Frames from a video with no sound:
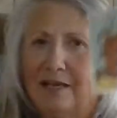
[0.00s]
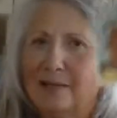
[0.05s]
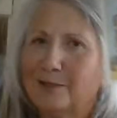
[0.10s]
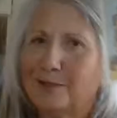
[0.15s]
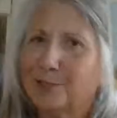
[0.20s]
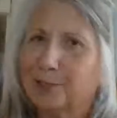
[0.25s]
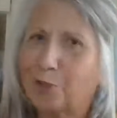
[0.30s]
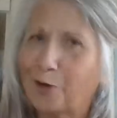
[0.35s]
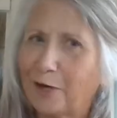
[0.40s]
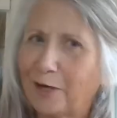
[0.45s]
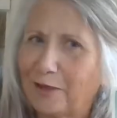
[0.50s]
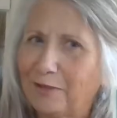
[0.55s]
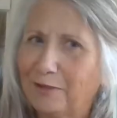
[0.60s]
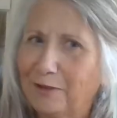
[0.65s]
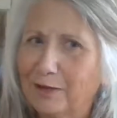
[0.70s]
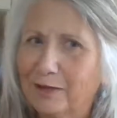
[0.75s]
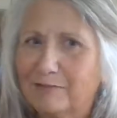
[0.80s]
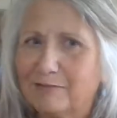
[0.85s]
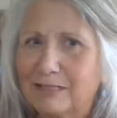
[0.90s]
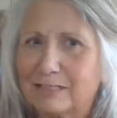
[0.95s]
This card I
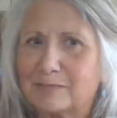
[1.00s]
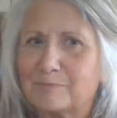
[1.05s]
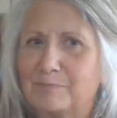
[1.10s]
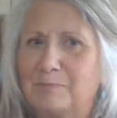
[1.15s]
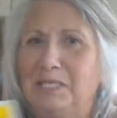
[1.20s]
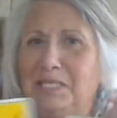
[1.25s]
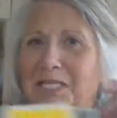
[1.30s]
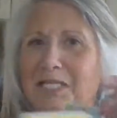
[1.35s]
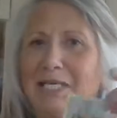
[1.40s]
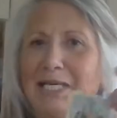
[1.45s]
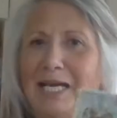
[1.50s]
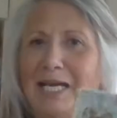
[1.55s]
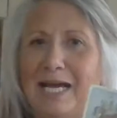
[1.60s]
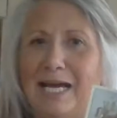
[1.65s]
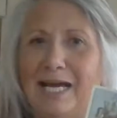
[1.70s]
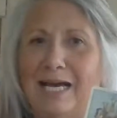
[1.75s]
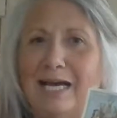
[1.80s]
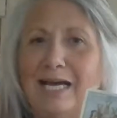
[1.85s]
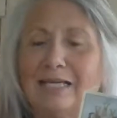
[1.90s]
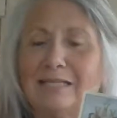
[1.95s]
think of as me
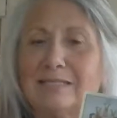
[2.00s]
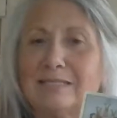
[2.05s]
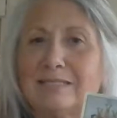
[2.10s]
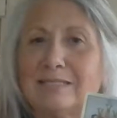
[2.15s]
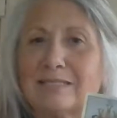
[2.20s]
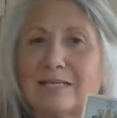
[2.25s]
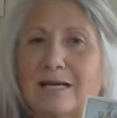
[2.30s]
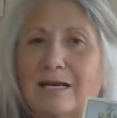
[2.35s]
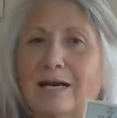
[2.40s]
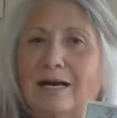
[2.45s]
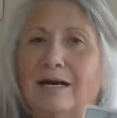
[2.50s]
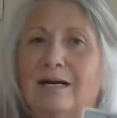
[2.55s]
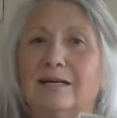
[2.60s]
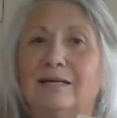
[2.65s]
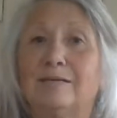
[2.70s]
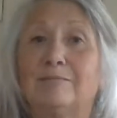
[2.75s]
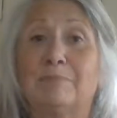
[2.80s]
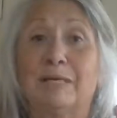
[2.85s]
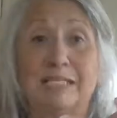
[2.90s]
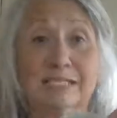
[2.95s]
and
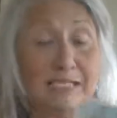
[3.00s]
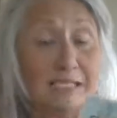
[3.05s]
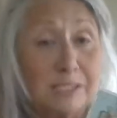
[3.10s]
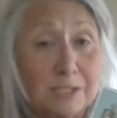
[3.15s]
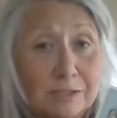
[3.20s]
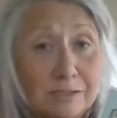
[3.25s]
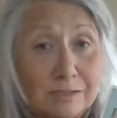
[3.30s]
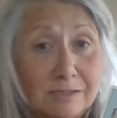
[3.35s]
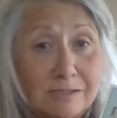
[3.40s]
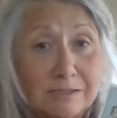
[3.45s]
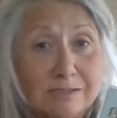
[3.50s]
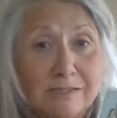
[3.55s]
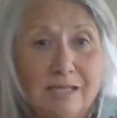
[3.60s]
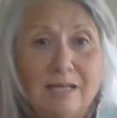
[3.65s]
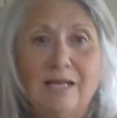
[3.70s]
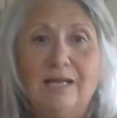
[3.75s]
my sisters.